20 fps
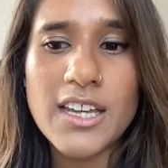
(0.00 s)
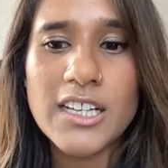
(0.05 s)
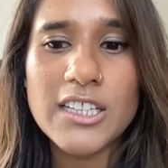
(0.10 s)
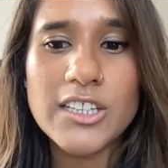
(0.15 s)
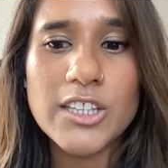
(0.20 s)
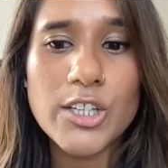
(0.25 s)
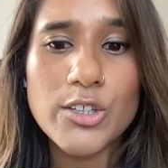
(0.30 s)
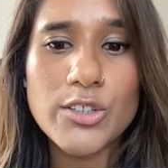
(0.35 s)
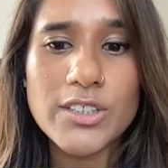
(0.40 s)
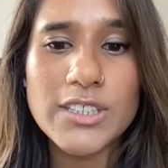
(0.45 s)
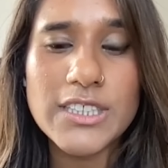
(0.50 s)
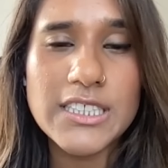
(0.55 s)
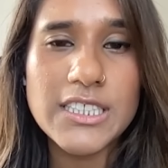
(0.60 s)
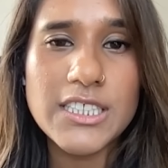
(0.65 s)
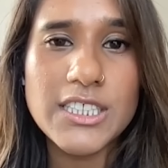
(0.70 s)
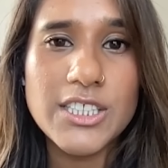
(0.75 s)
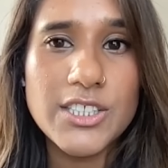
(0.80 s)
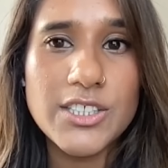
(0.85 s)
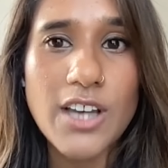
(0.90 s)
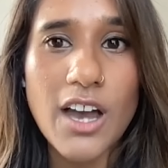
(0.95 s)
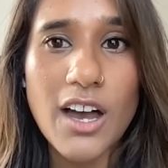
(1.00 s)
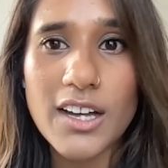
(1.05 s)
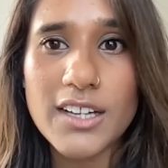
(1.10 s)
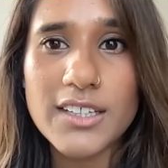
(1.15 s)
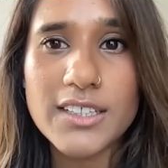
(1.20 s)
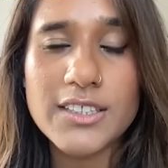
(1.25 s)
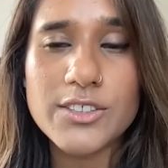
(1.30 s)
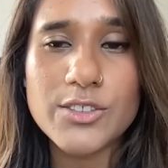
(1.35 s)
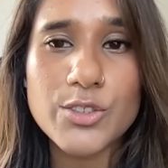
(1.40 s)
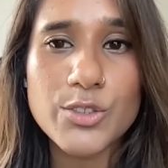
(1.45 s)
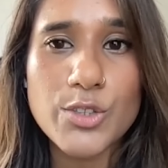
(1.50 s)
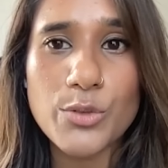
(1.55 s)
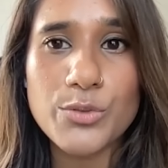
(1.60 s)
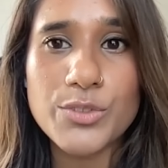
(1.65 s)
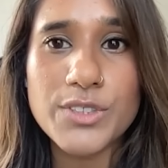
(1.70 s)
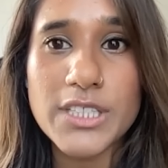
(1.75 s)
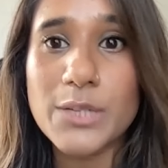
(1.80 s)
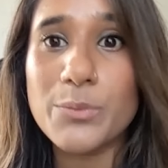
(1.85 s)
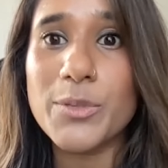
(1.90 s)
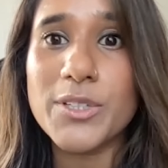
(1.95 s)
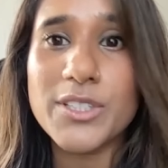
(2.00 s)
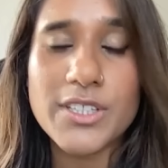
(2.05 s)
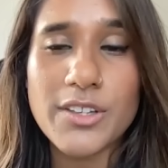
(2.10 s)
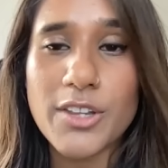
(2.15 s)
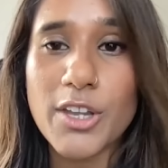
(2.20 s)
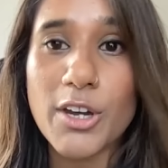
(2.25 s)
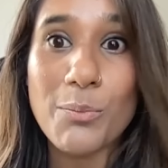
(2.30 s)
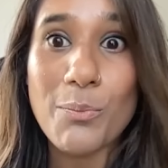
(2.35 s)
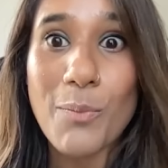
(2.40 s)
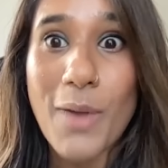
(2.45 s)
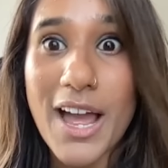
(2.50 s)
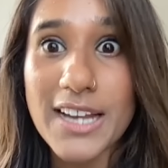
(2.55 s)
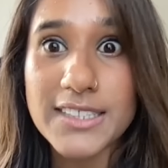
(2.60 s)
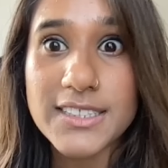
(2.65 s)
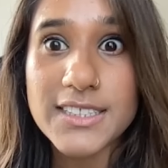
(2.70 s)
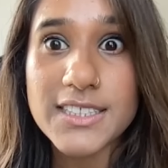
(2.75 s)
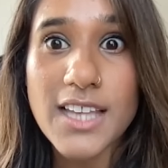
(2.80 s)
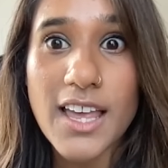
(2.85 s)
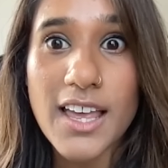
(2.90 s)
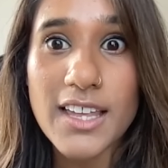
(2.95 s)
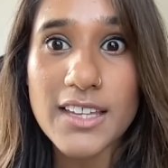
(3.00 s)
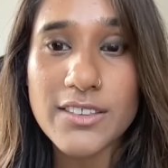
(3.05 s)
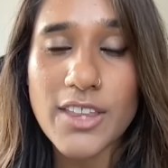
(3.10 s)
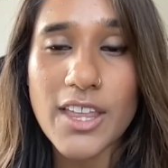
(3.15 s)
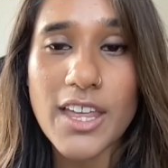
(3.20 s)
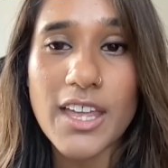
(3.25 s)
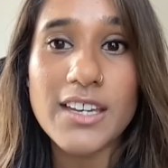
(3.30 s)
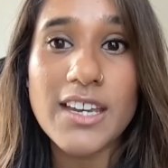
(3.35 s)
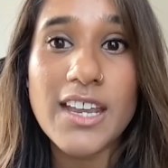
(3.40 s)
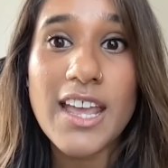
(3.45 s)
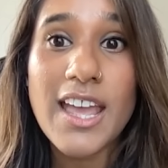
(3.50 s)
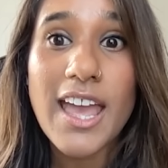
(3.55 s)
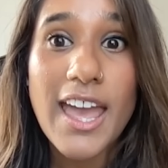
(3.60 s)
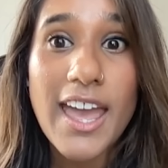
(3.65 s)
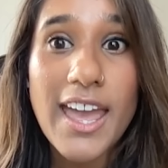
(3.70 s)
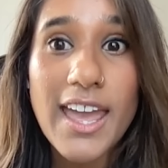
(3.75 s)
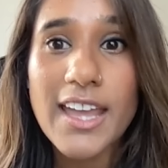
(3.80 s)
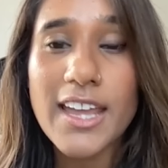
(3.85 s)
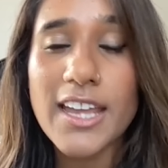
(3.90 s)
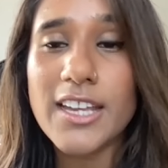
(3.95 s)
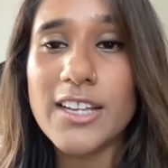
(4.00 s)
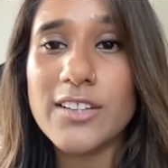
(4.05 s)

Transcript: literally dug so deep into their mindset that, hey,